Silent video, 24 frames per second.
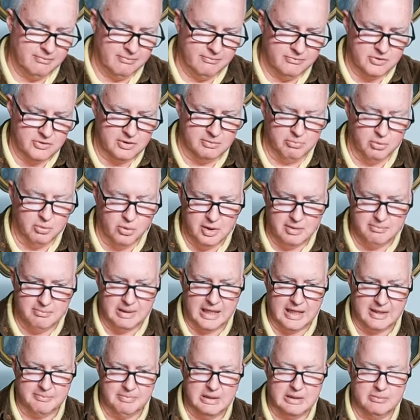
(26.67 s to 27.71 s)
supported
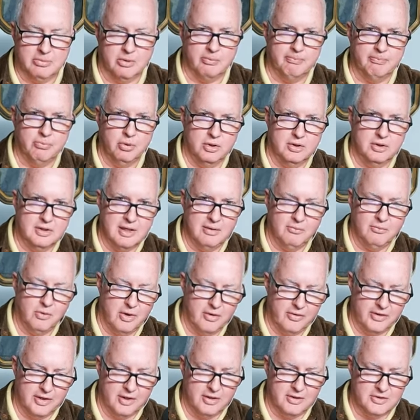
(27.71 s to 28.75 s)
black people, put them where
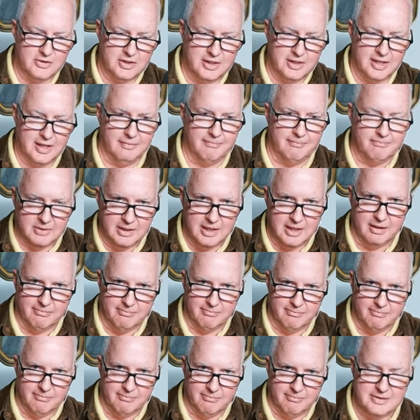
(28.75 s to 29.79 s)
they are today. Yeah,
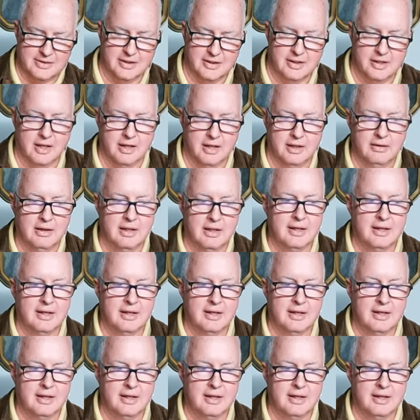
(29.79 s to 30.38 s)
that's the guy.